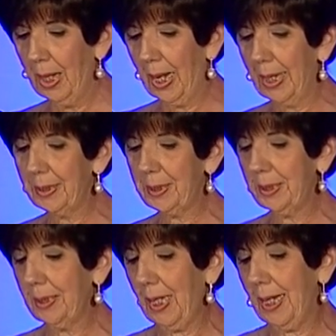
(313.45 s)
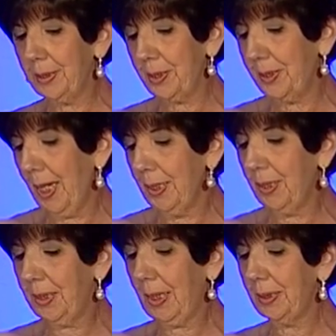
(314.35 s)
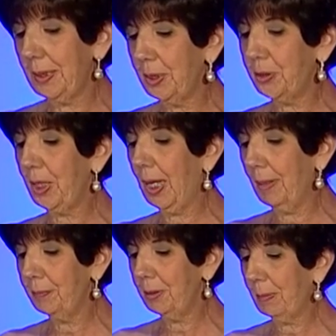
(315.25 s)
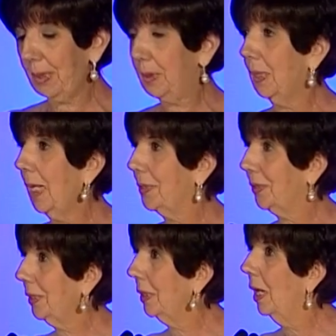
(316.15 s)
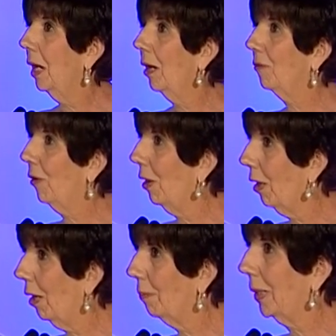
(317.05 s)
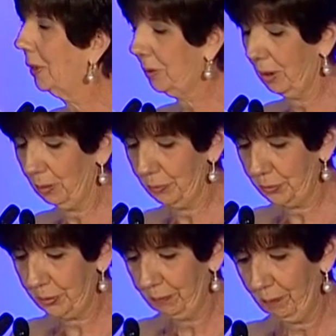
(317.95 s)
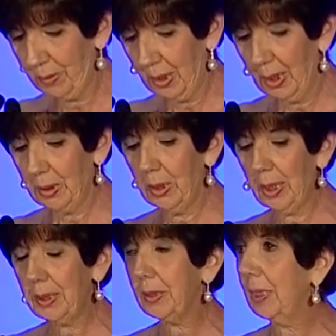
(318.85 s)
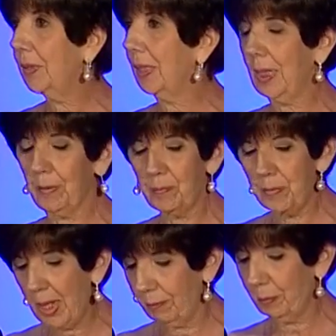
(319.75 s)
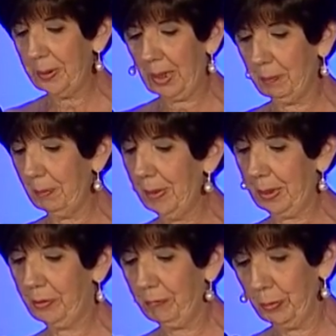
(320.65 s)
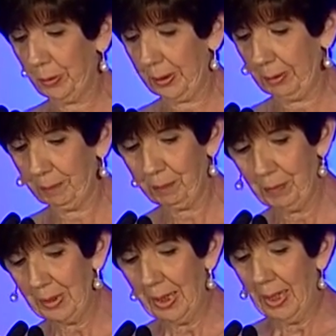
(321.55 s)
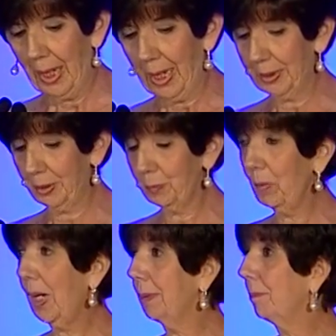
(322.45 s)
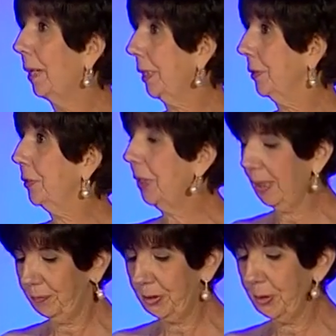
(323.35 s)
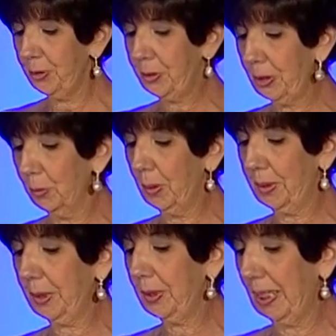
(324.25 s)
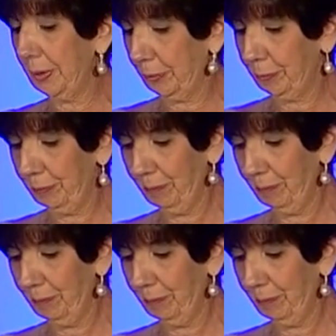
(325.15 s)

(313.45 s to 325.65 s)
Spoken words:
I decided that I needed to empty my closet of all my clothes. Likely that I'll never be coming back to Florida. I didn't want Michael to have to deal with it later.